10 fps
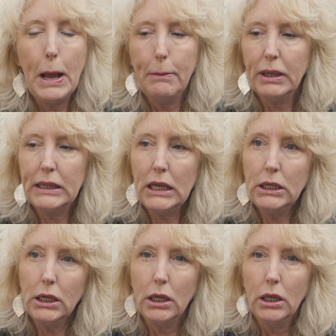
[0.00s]
But
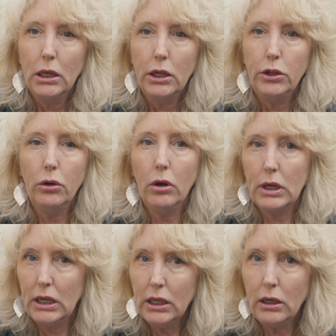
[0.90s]
then you go
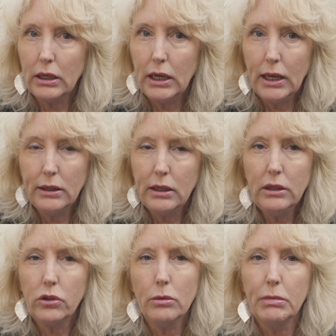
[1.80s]
to Italy and
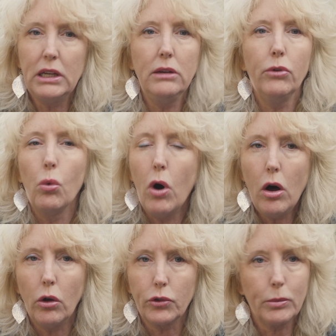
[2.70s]
these are medieval
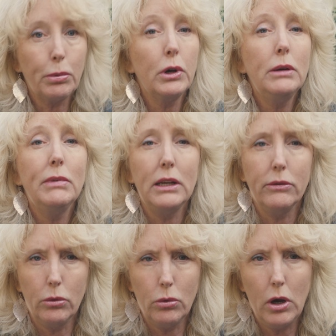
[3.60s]
walls or
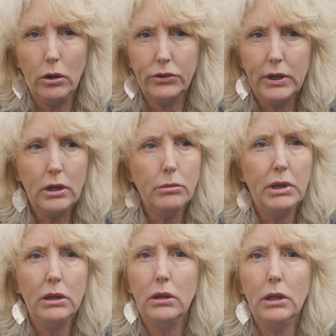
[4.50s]
pre-medieval walls. They could
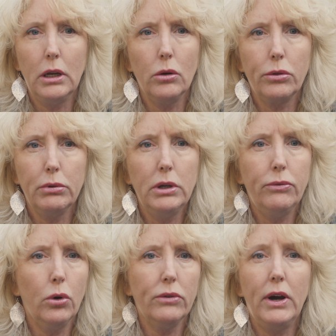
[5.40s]
be, 300,
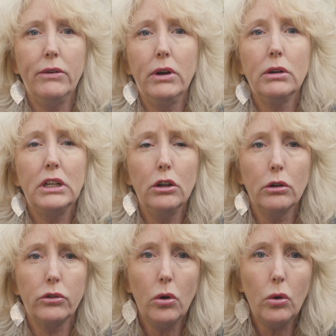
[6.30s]
400, 500
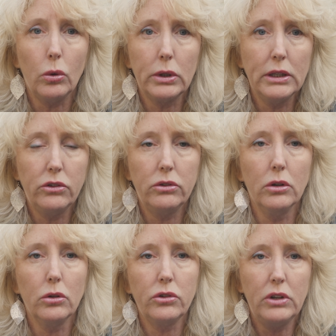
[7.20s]
years old and
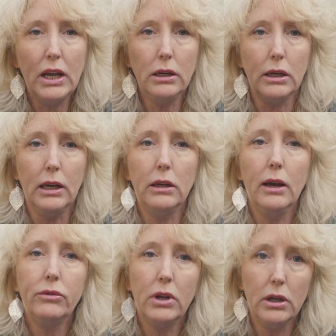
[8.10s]
still standing. And you
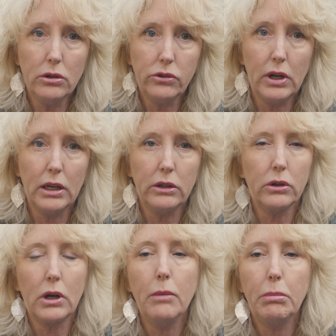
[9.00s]
have to understand it's a
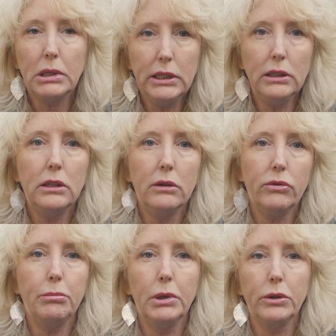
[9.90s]
completely
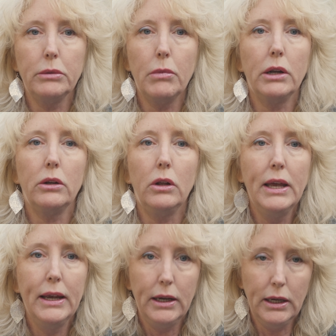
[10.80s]
different building model
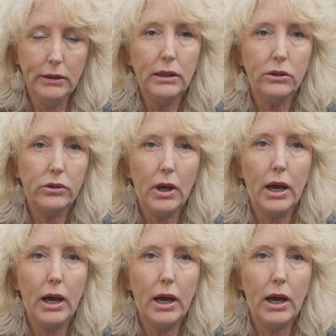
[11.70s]
in these